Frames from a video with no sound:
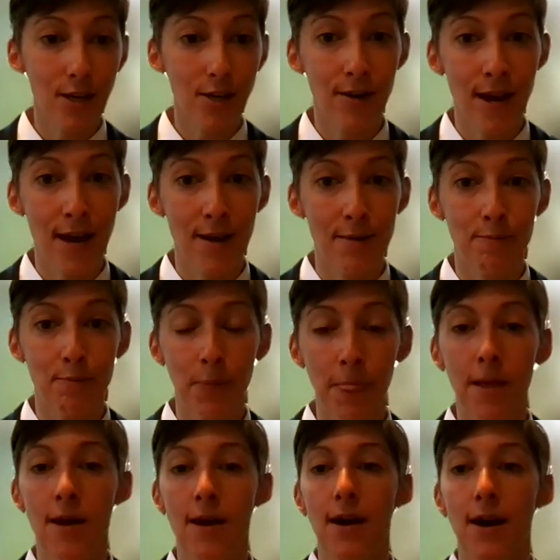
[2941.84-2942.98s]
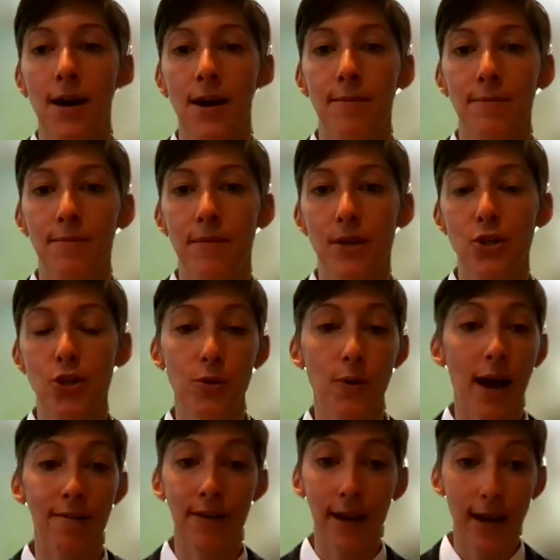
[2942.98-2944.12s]
see your name? Um, do
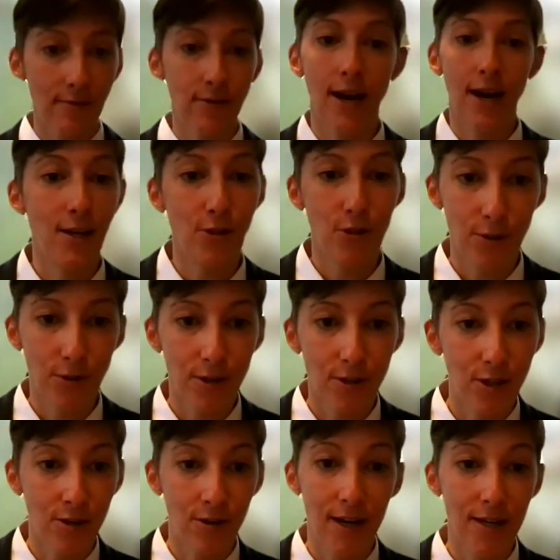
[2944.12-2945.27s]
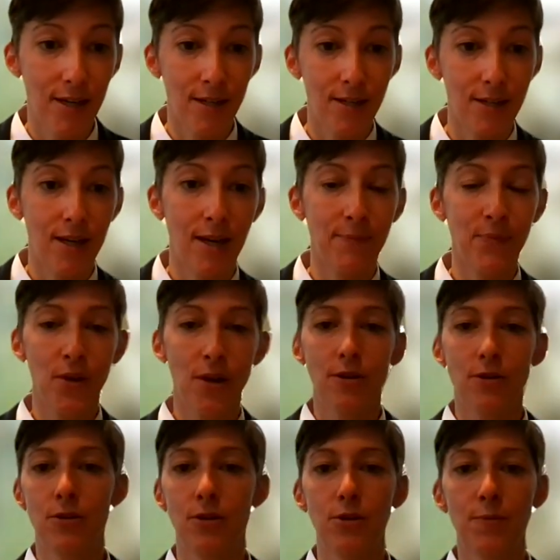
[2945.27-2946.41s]
have I ever asked you your gender identity?
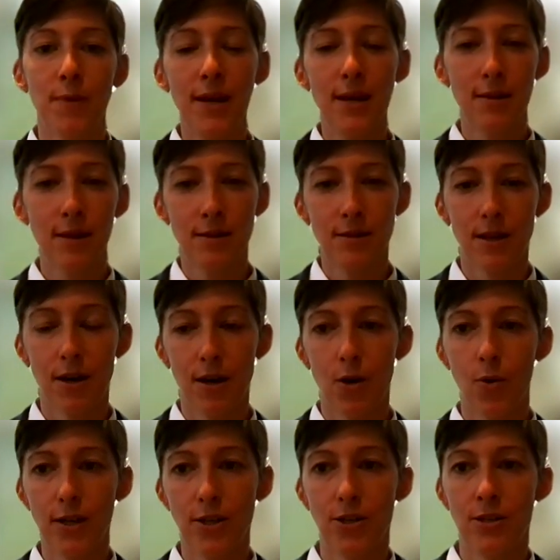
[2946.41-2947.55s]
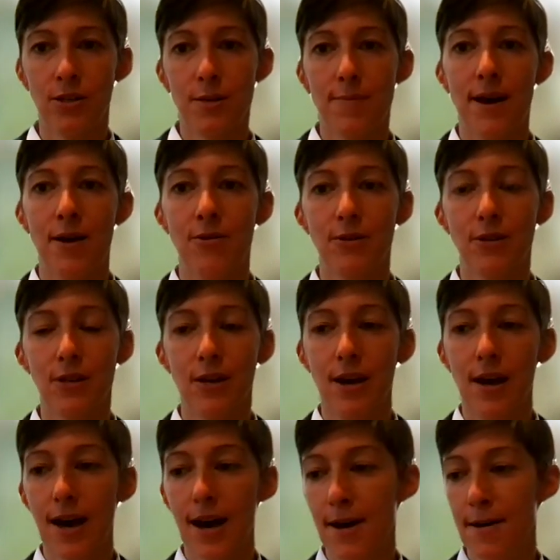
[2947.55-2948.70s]
So there's many things that are questions about.
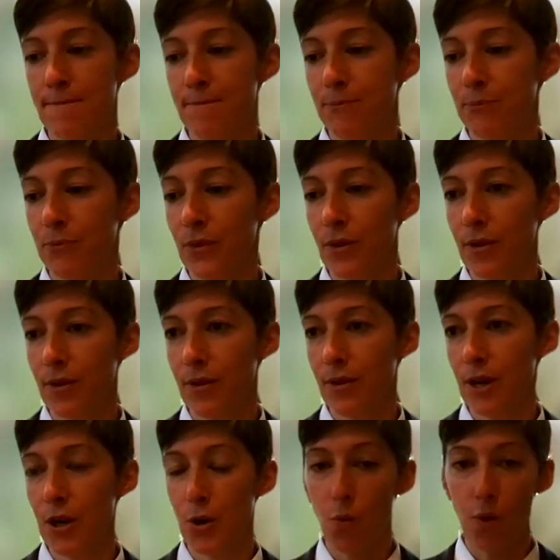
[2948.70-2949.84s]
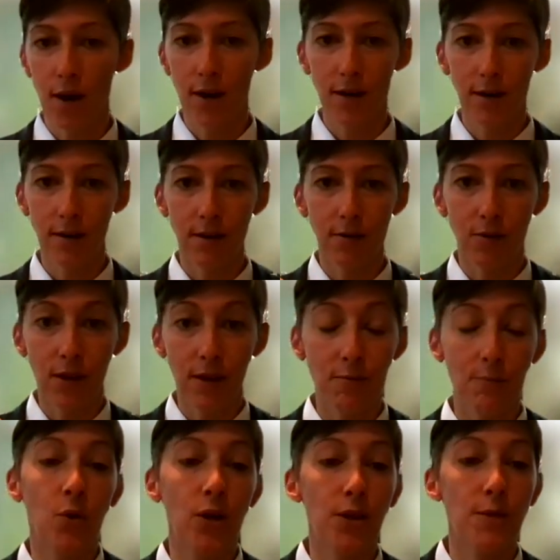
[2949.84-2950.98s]
Um, you know what are the
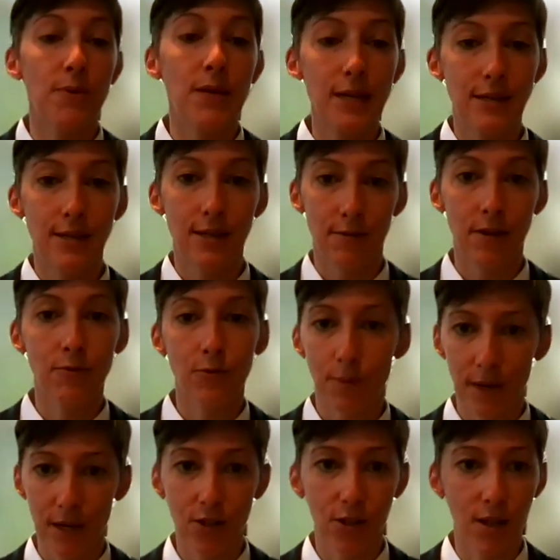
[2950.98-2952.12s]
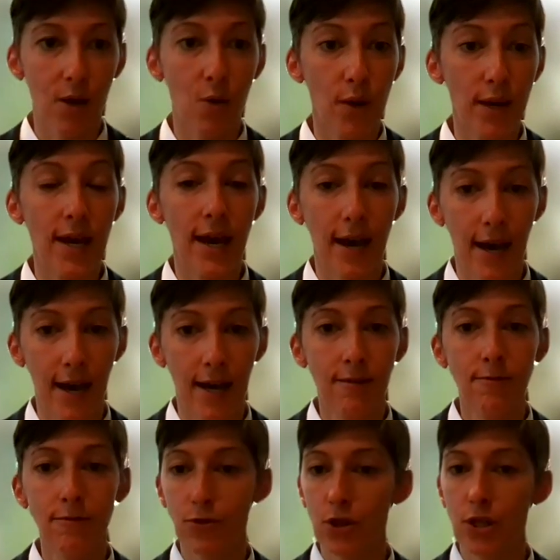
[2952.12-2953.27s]
what are the pieces of information that we
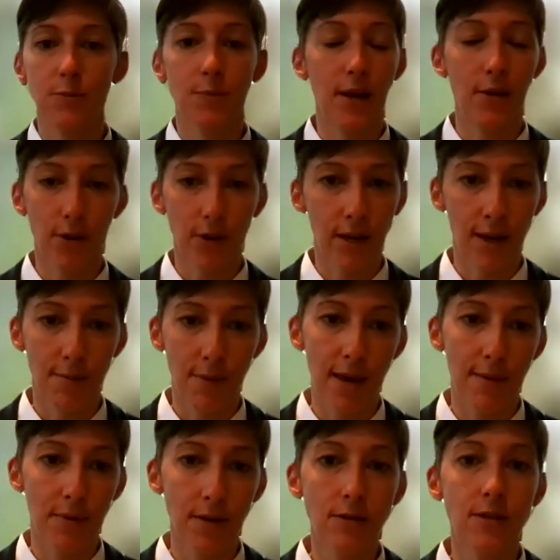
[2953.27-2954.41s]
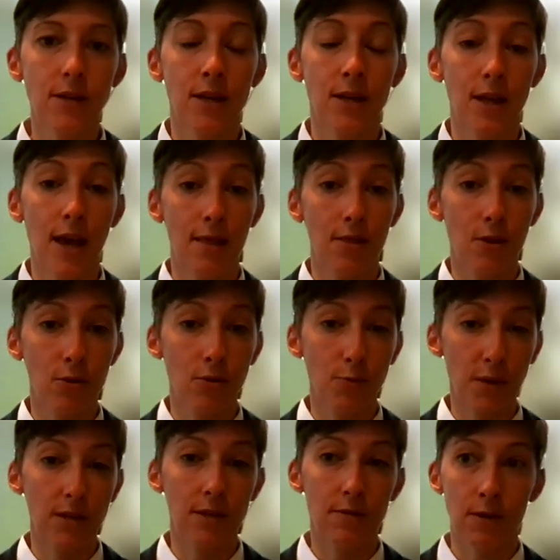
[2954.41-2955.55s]
have just by looking at papers and and those
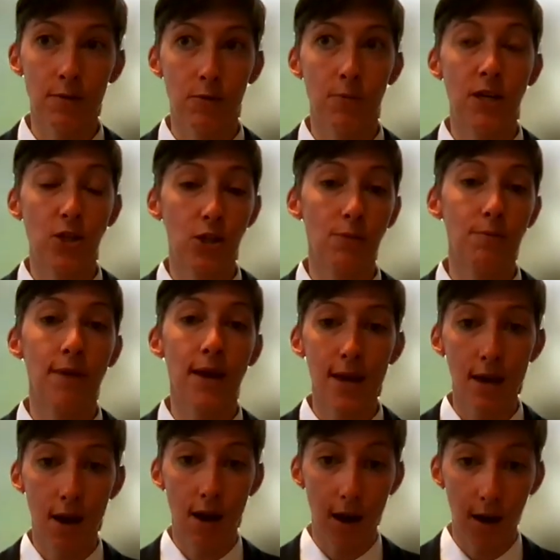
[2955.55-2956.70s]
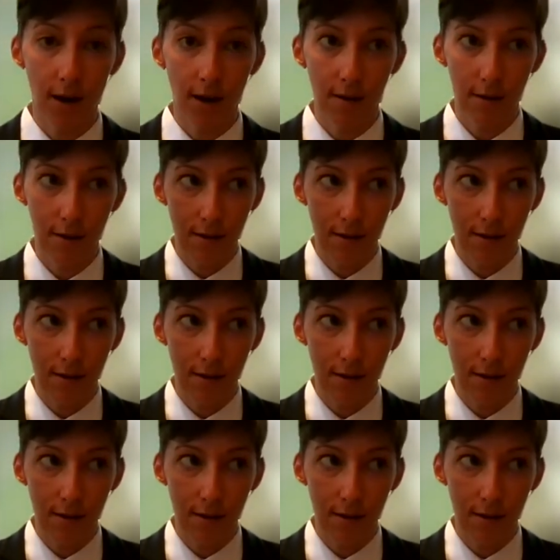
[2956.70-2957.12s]
pieces of information may are